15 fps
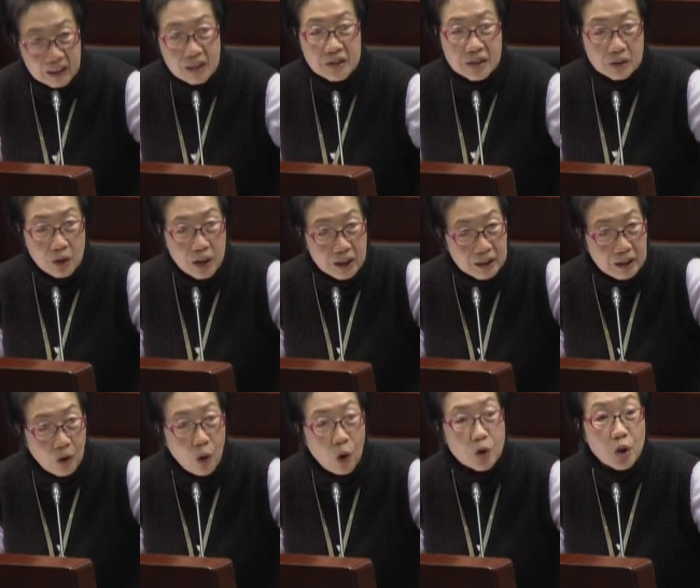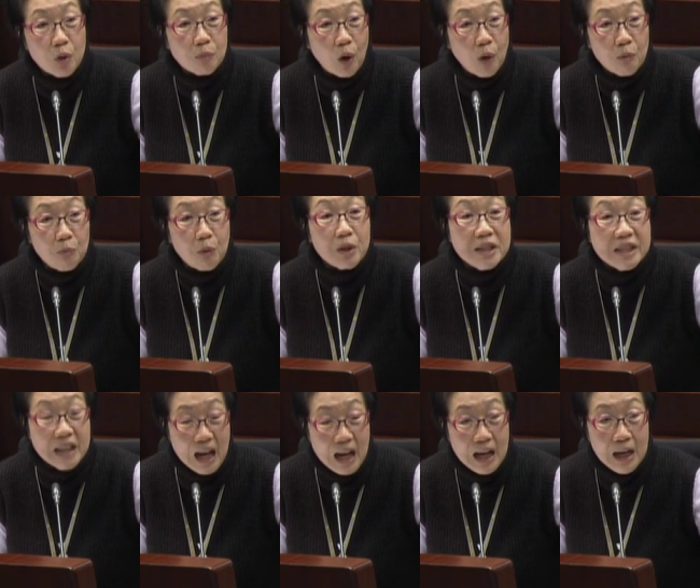The government
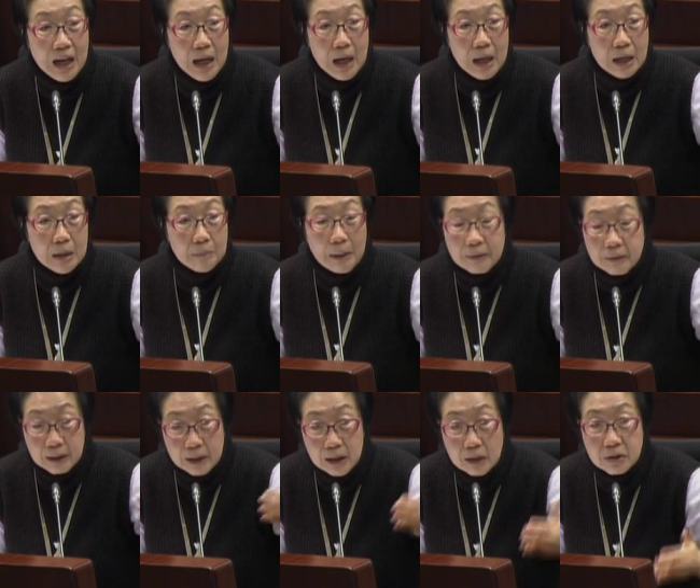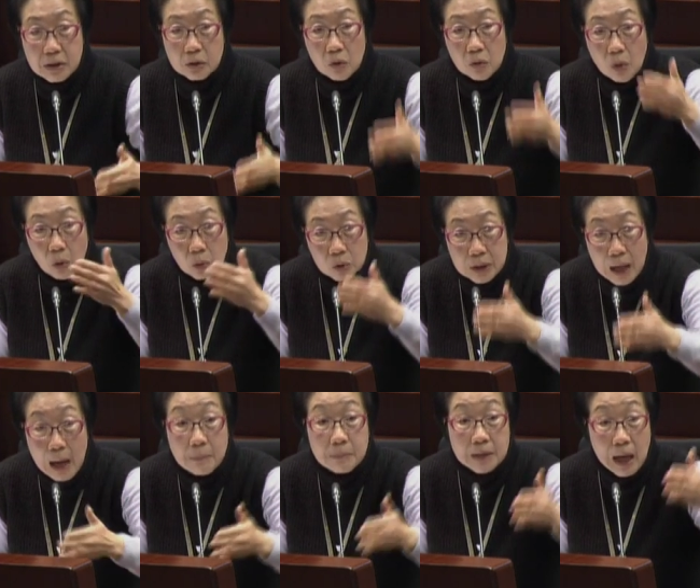uh, wasn't doing things very
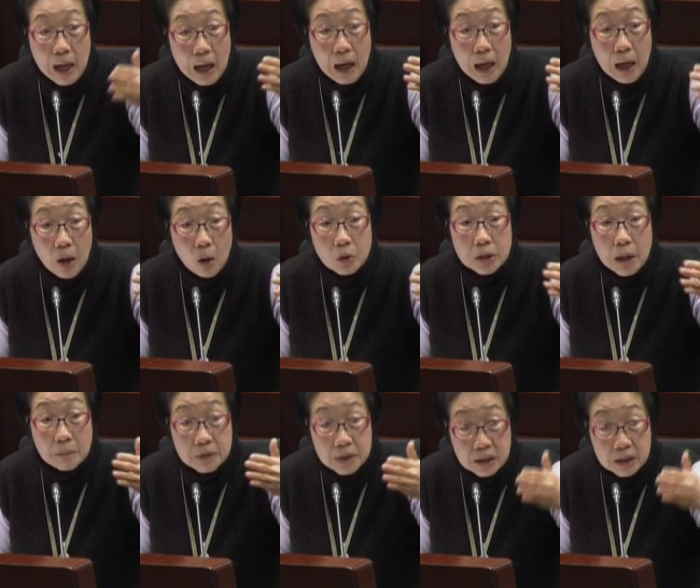clearly, I think,